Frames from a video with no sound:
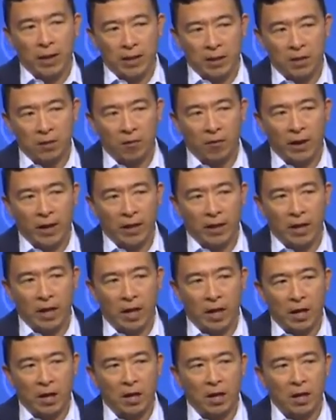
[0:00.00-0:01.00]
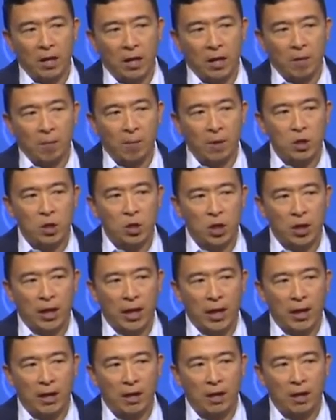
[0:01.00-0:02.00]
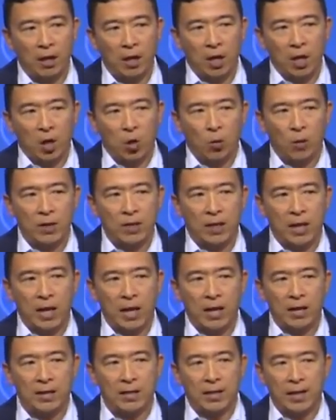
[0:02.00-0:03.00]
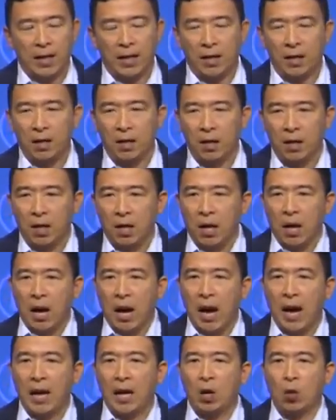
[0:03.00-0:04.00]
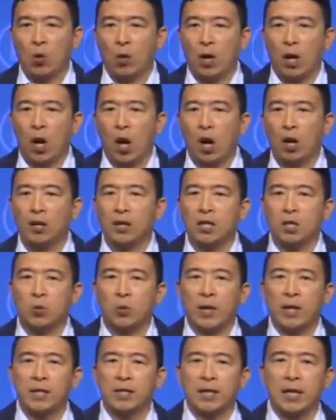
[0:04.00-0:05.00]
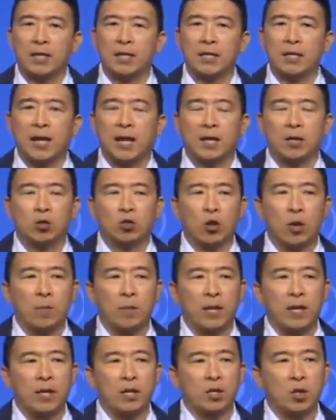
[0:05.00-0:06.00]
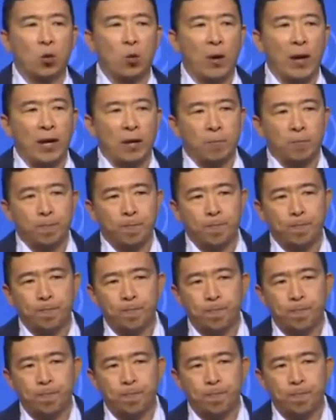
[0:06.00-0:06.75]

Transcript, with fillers: Pennsylvania, Michigan, Wisconsin, Iowa, all the swing states that Donald Trump needed to win.